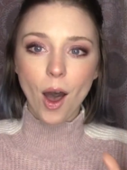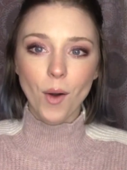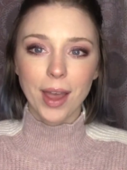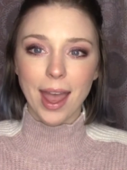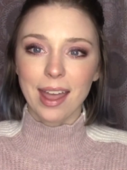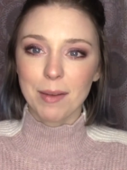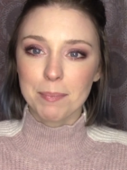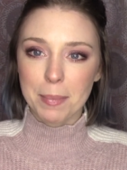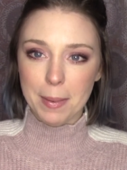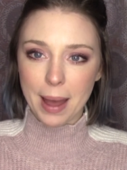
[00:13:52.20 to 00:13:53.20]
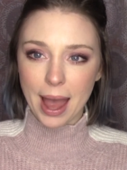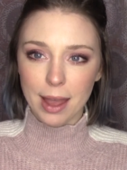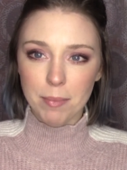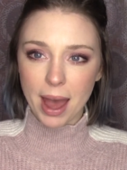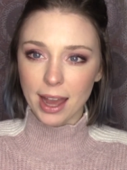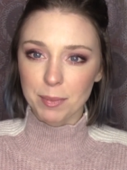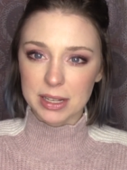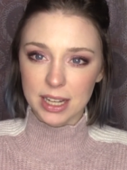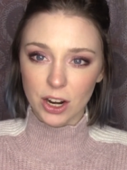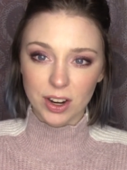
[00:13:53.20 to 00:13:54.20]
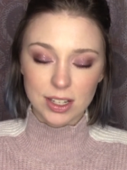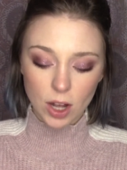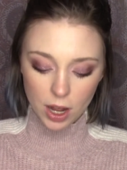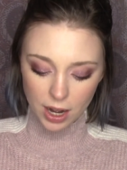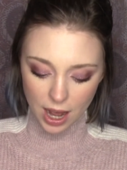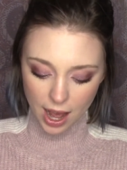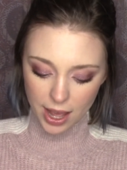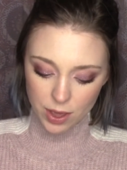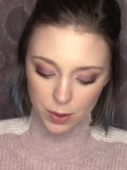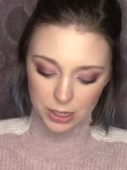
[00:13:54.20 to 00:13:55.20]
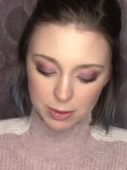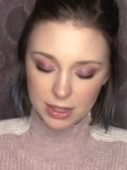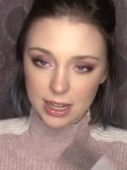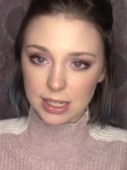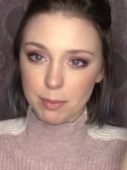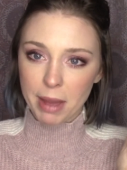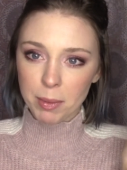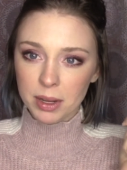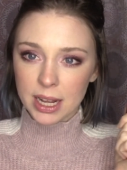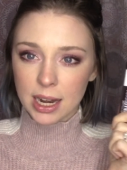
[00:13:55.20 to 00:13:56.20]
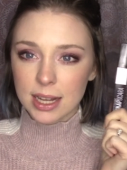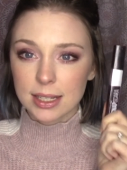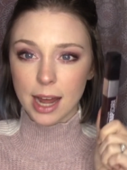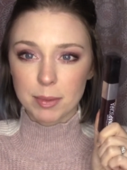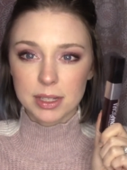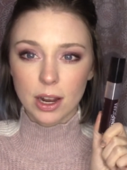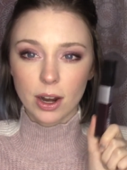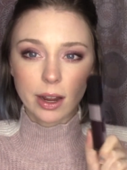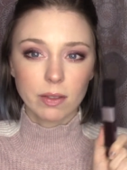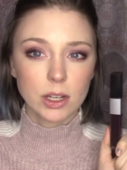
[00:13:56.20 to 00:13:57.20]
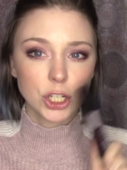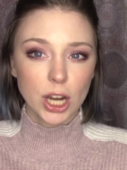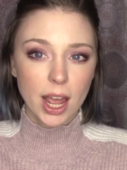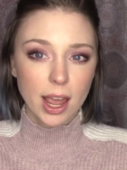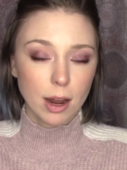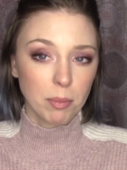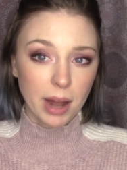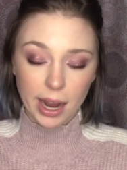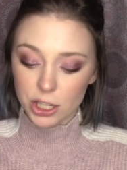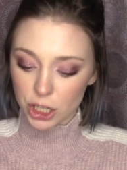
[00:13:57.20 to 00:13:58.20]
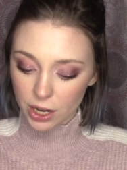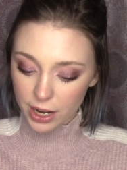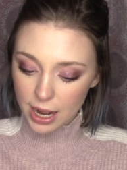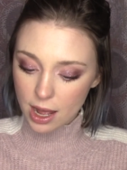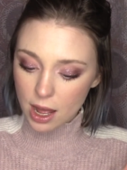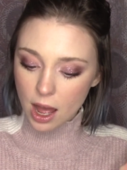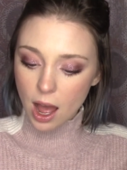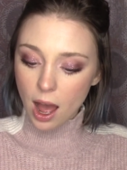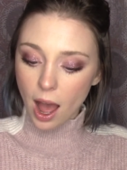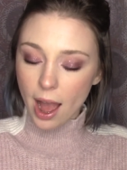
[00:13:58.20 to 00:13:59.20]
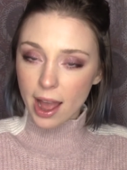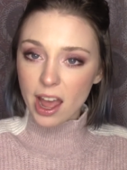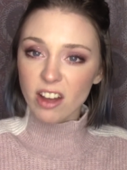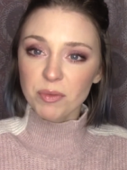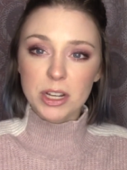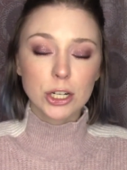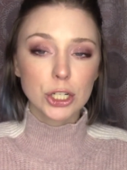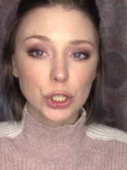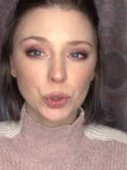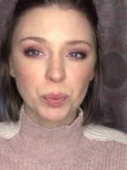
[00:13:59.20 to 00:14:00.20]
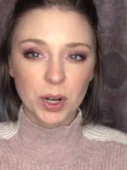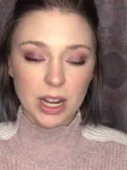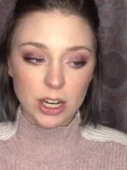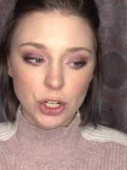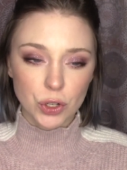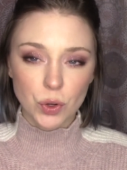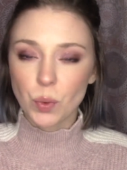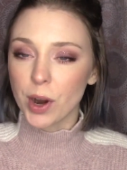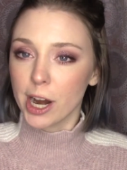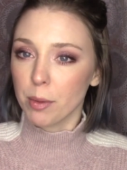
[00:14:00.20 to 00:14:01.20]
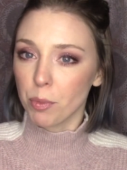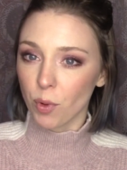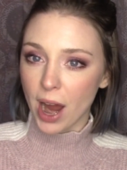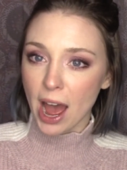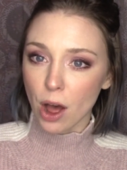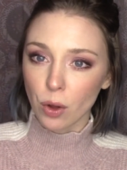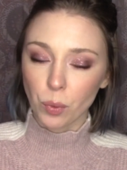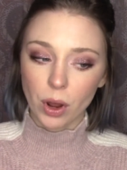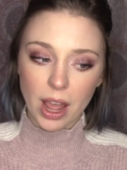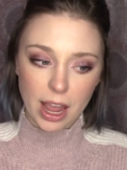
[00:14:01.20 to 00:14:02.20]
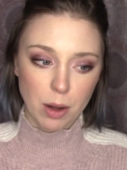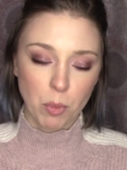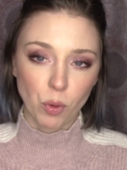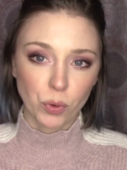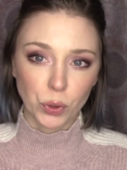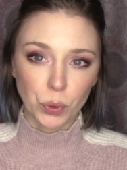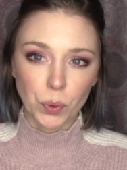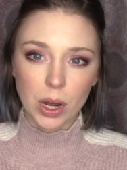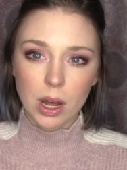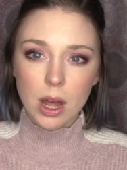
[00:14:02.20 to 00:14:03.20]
Okay. I am back. Mascara is on. I used this Maybelline Snap Mascara in the shade Black Cherry. I have been super into wearing brown and maroon